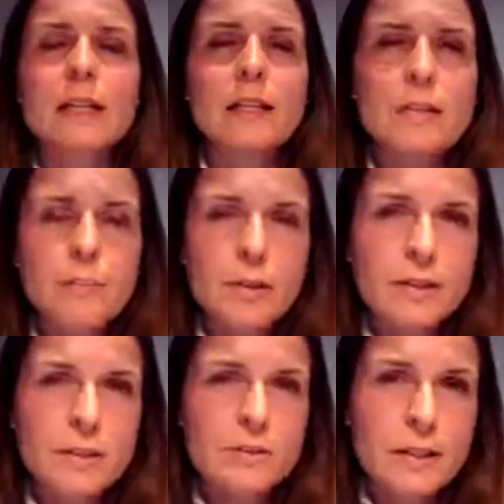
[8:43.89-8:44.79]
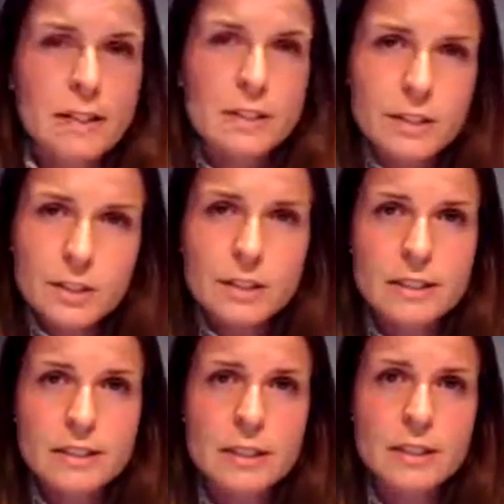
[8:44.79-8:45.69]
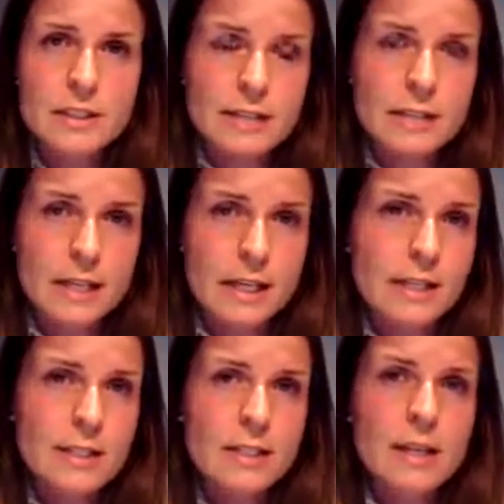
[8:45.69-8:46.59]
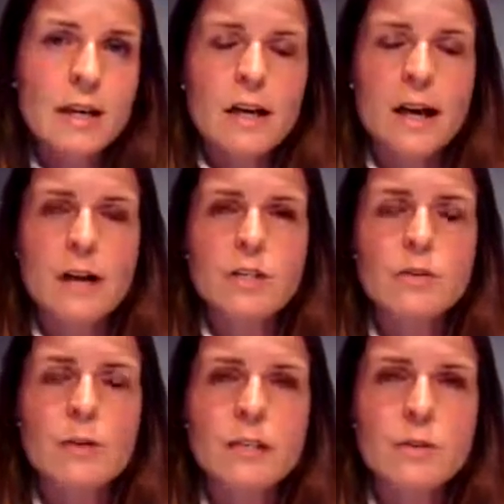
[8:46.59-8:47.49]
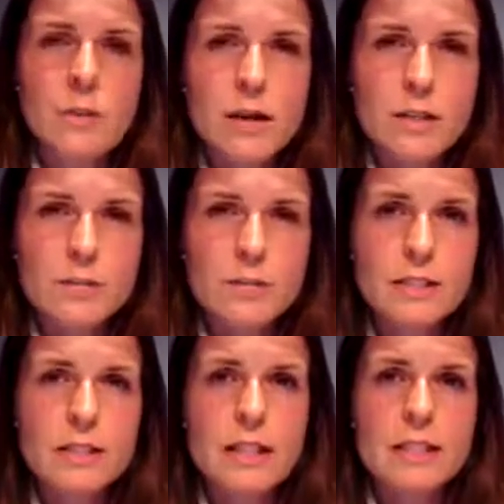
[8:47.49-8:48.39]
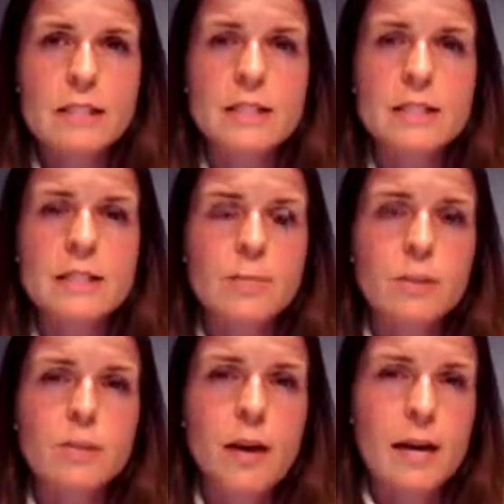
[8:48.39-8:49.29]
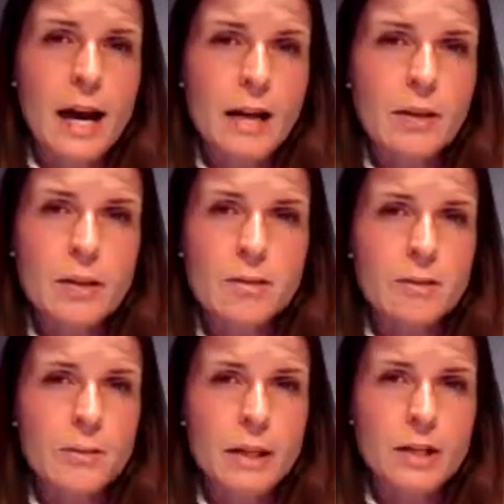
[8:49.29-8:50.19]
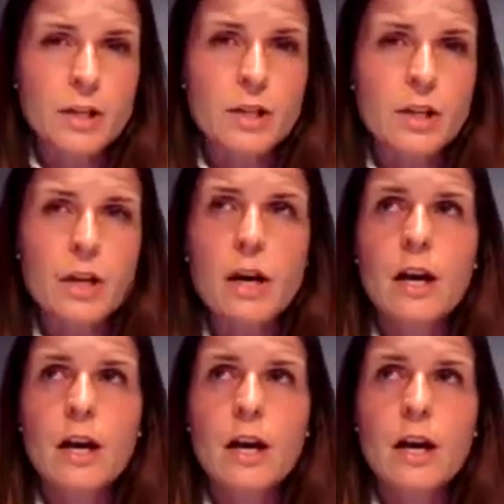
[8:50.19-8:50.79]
They sponsor events such as today's uh, to raise awareness for celiac disease and provide accurate information,